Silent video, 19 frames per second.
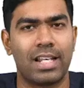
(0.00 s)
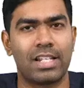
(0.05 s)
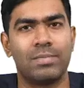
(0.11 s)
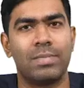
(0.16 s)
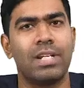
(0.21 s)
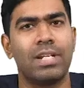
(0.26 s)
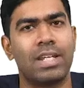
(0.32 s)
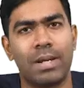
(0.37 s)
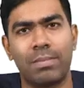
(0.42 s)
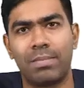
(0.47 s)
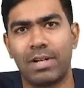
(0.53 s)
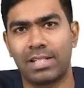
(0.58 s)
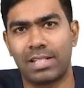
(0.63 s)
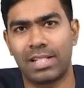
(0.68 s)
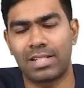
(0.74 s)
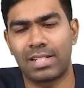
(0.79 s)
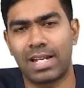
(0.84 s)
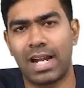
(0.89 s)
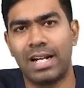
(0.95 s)
has been kept as
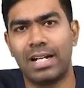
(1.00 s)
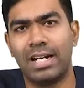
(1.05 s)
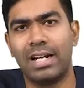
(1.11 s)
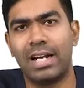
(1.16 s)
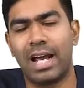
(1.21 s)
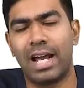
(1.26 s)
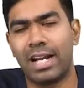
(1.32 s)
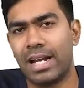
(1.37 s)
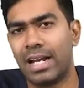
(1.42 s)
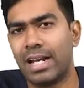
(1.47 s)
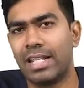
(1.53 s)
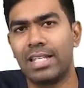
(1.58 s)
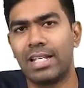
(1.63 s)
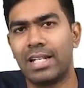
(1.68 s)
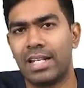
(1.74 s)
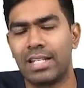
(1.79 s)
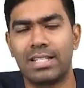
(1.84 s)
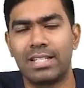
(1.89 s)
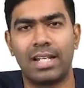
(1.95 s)
a standard, and
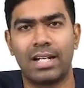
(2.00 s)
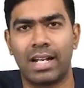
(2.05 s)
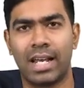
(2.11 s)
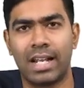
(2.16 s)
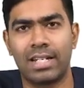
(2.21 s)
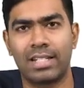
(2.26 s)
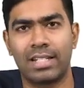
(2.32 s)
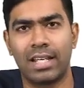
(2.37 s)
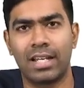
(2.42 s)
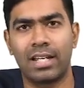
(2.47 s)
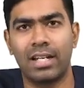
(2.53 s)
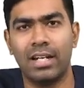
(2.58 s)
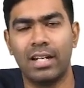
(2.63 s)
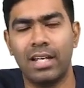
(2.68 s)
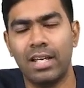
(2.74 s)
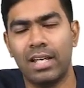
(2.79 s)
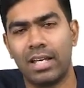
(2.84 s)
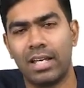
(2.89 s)
anything less than 9 cycle